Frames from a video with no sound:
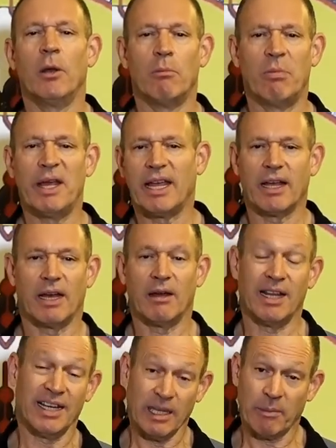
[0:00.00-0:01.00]
being
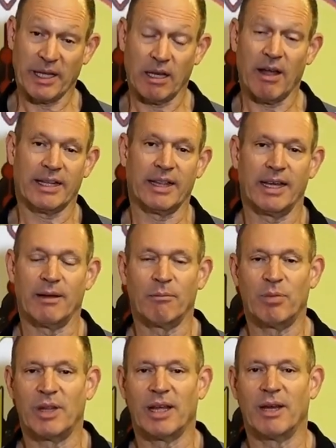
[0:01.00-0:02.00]
a little bit like the,
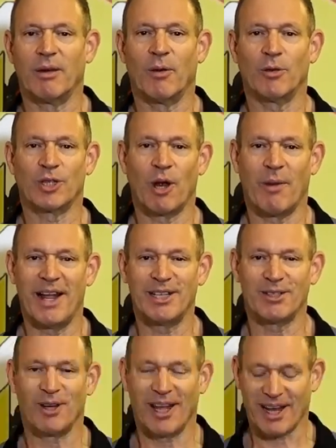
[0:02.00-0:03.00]
the also
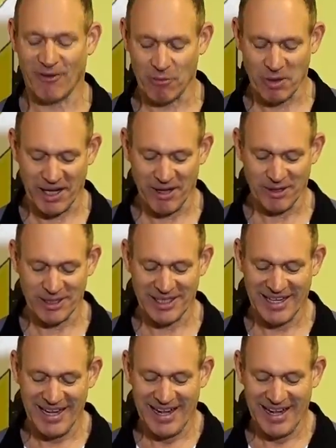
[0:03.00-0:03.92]
rans or like everybody else,